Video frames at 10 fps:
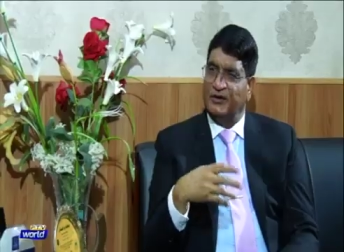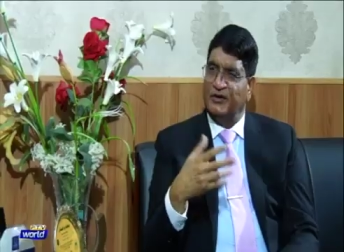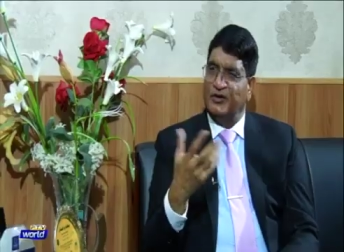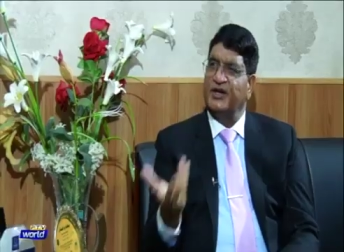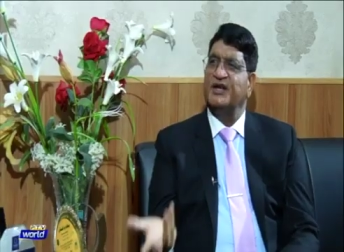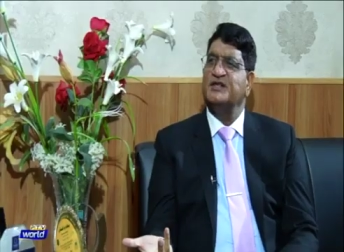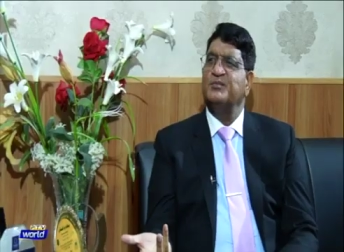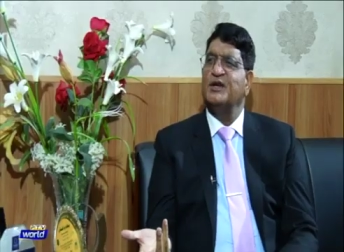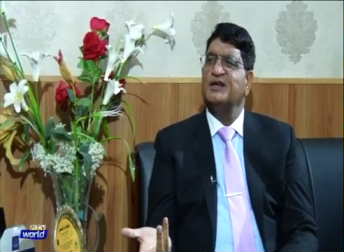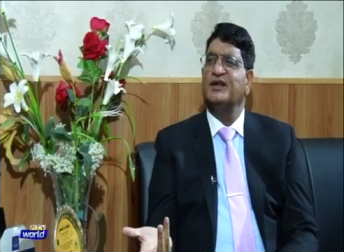narrative
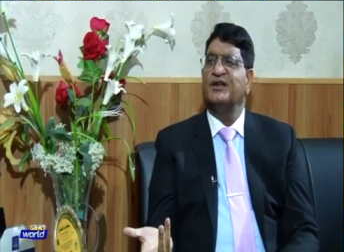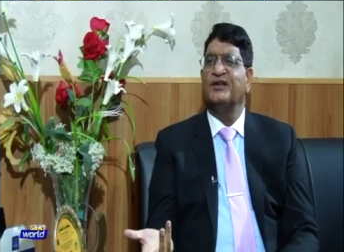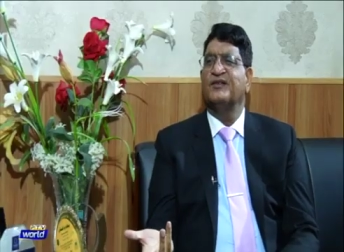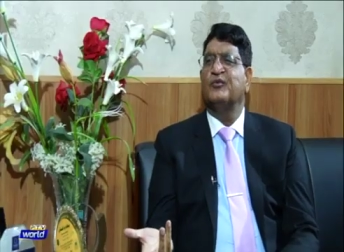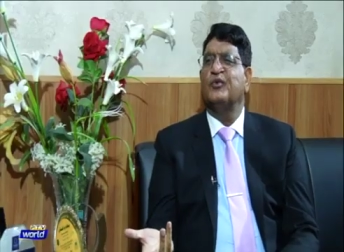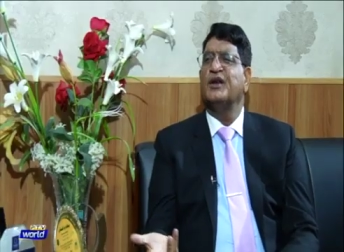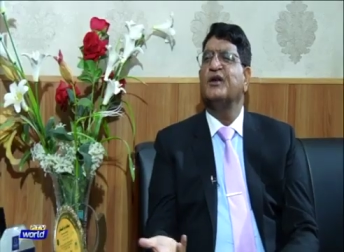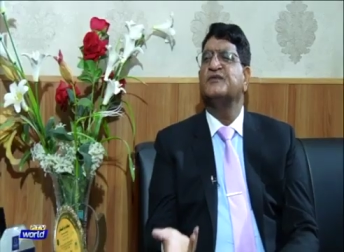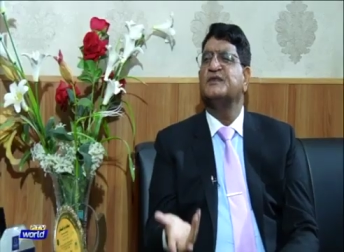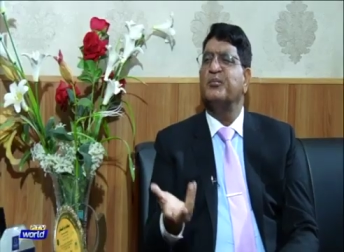building is one
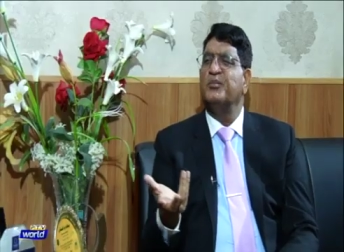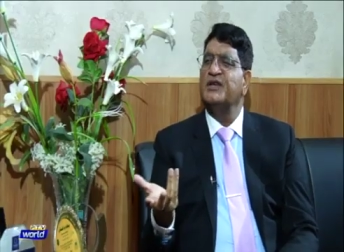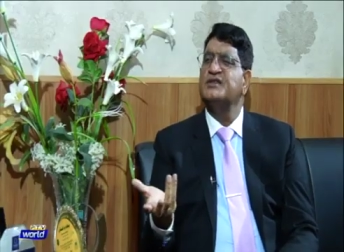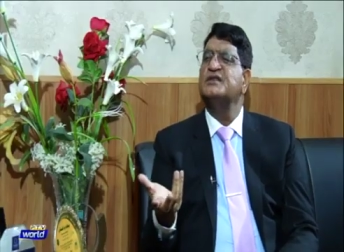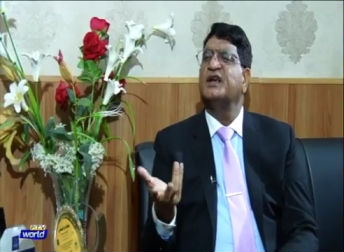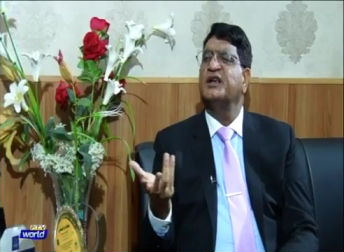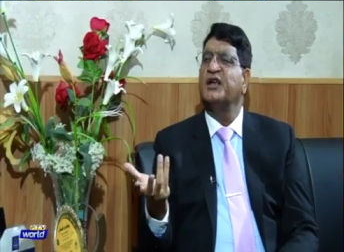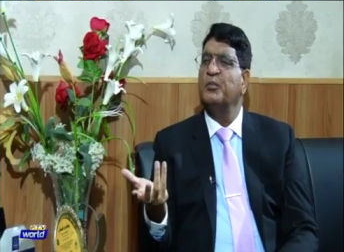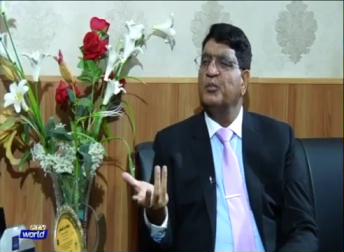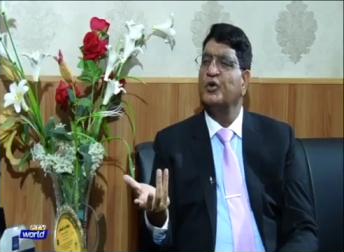of the major and
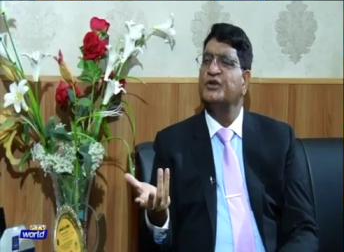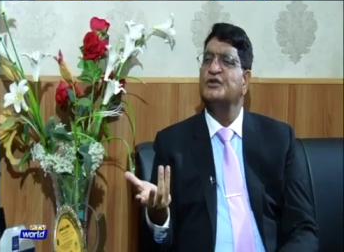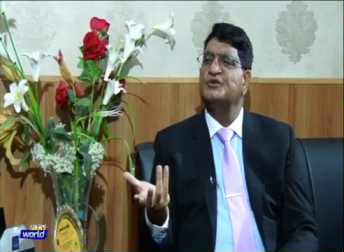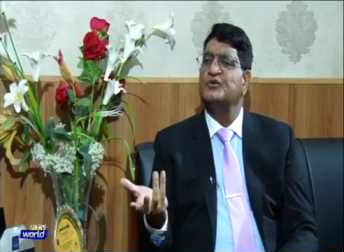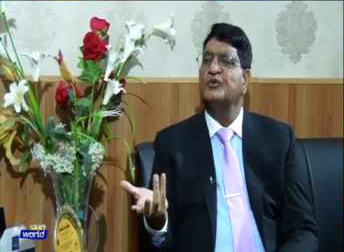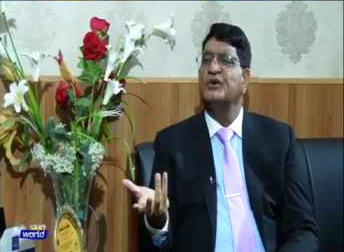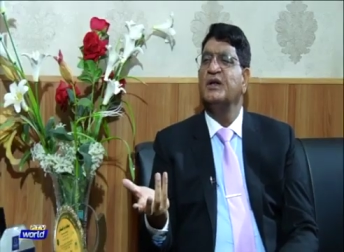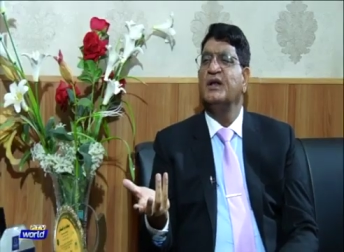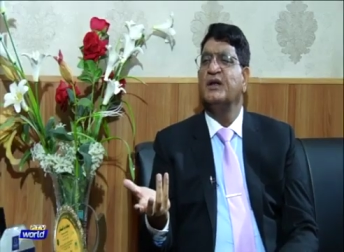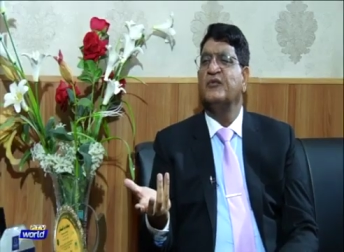important tool
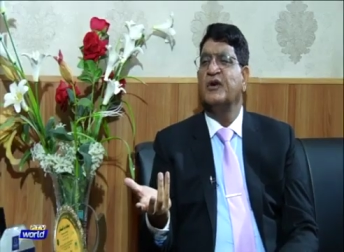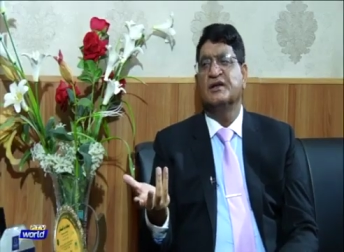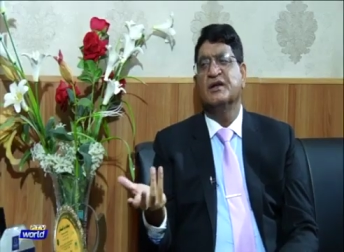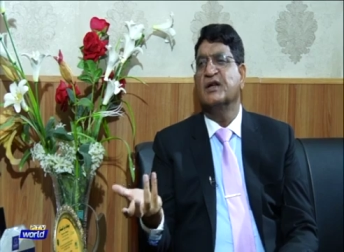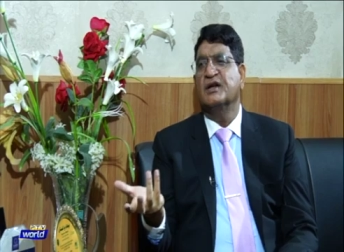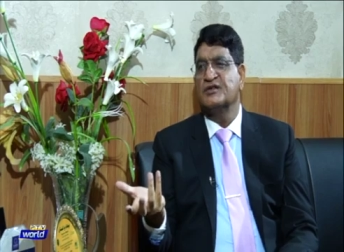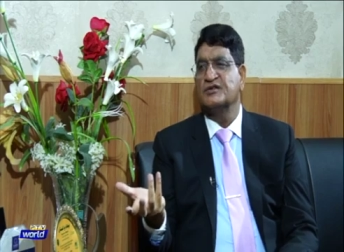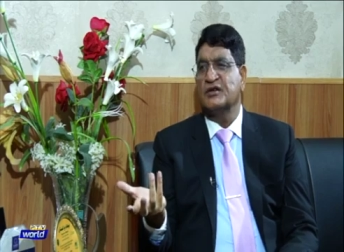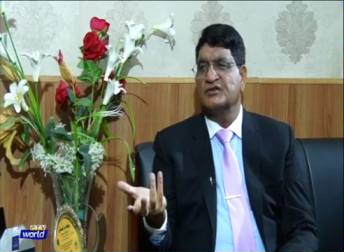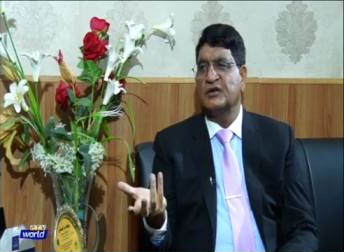for the
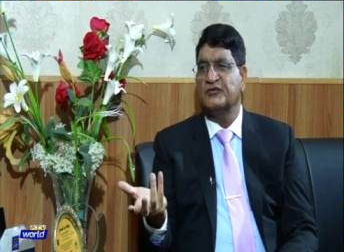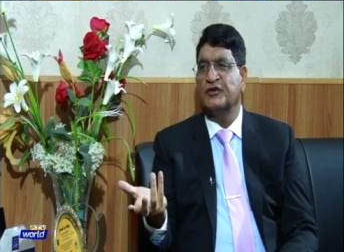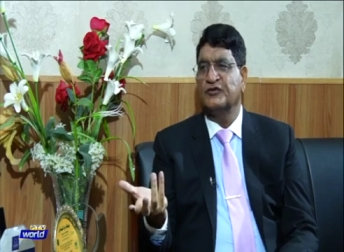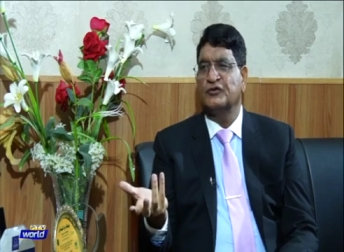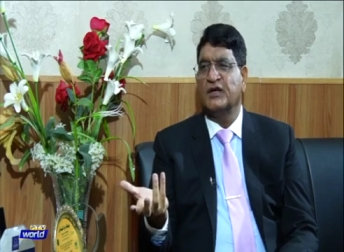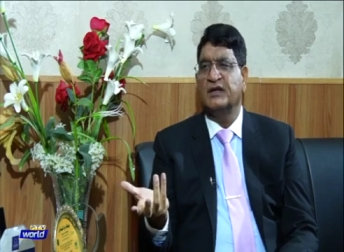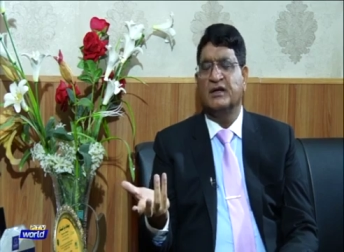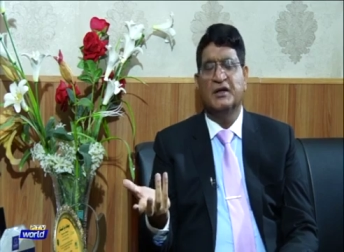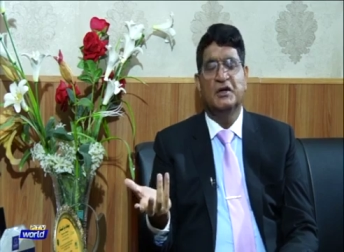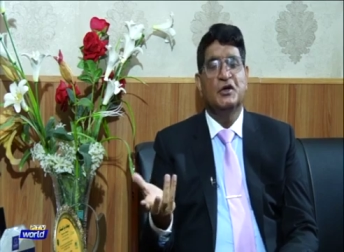reconstruction of the society.
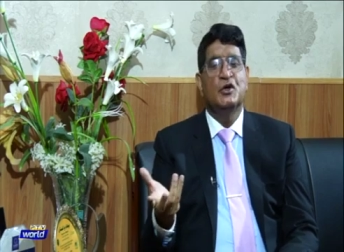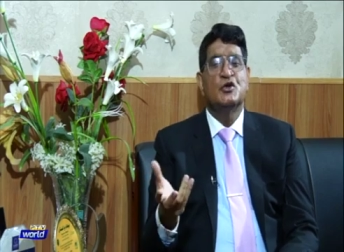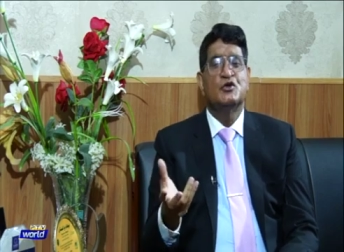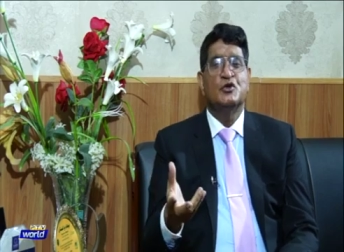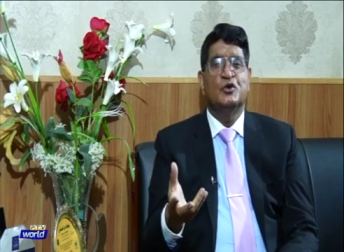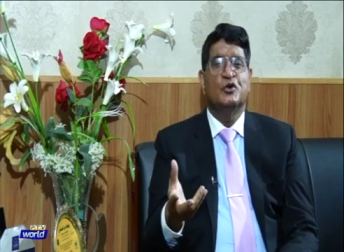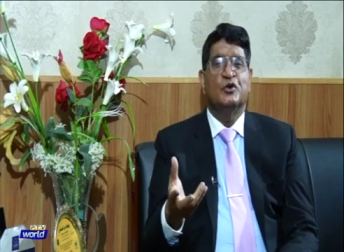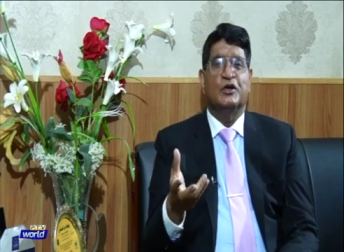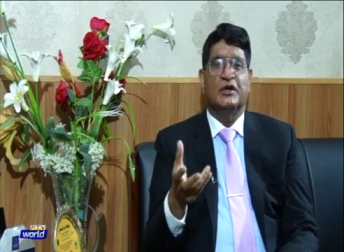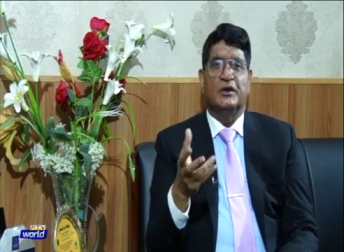
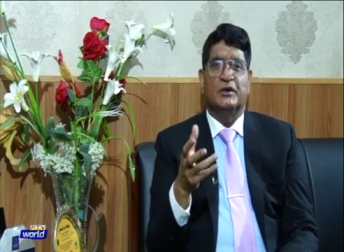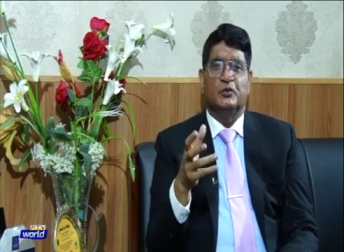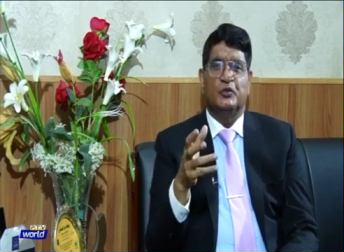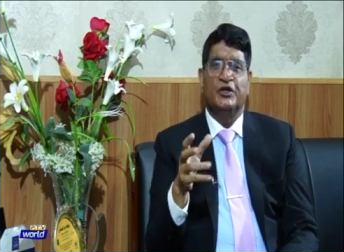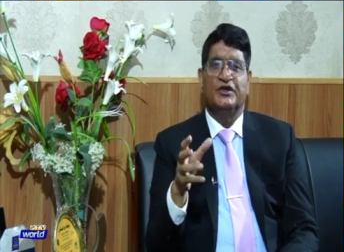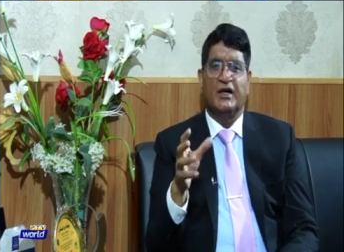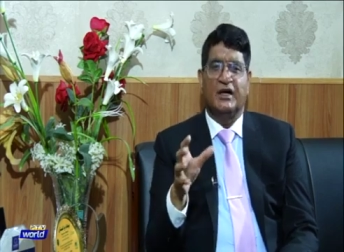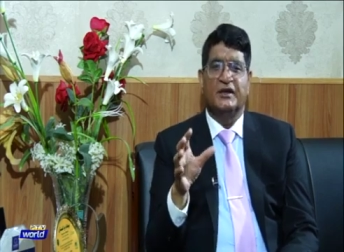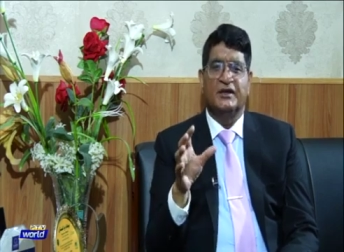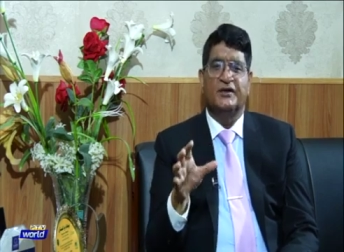So we
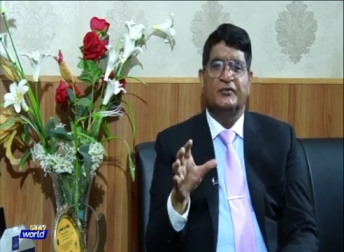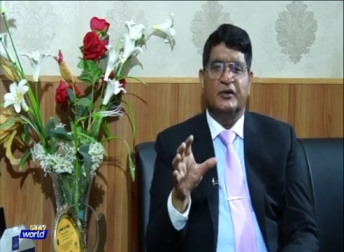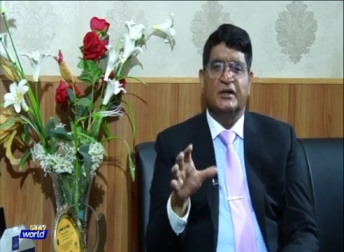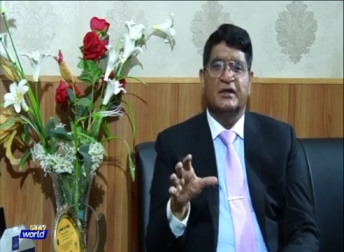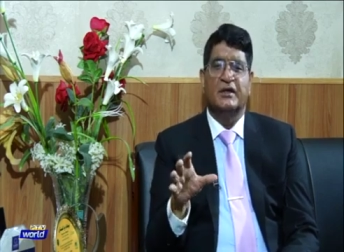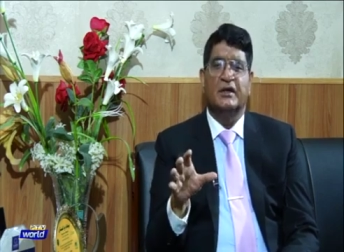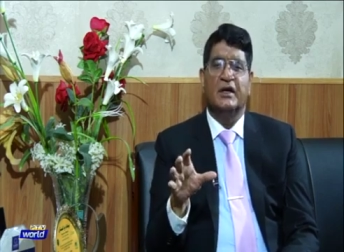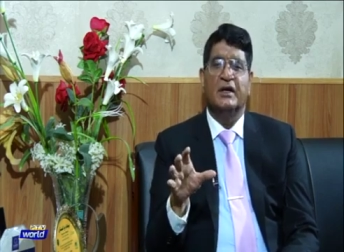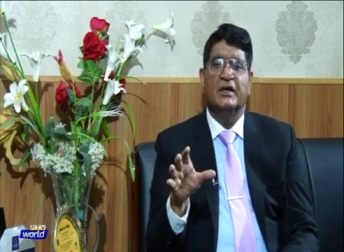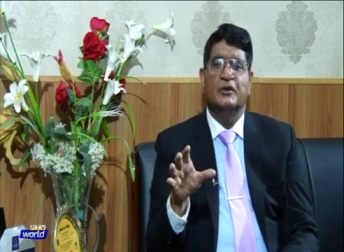started this work
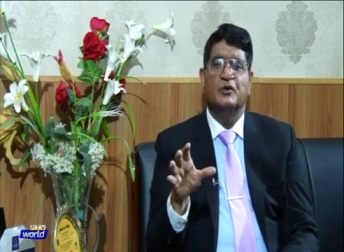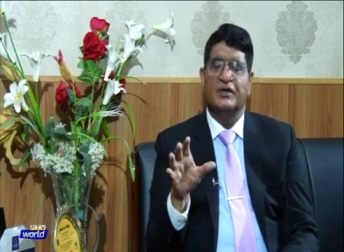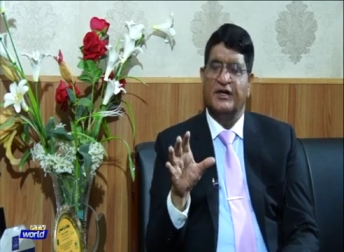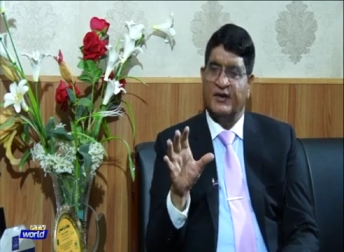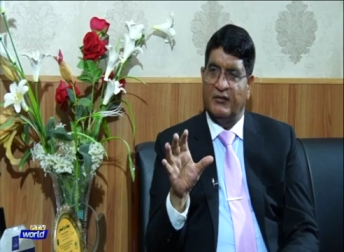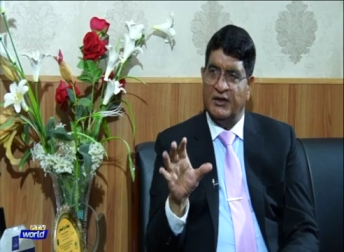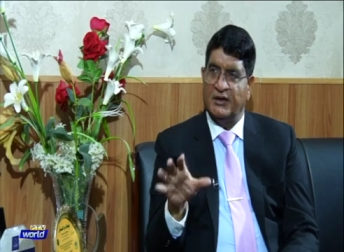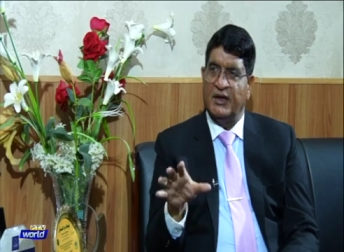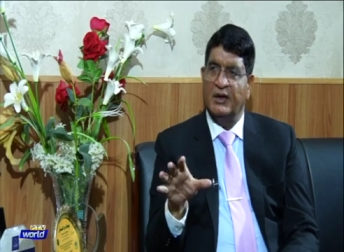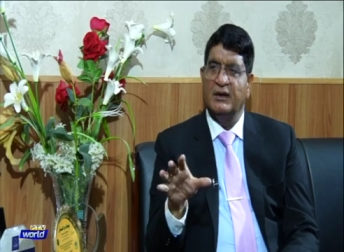in
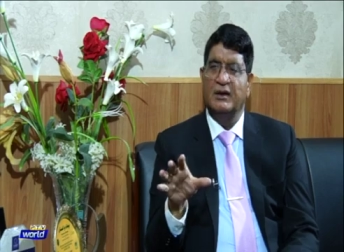2017.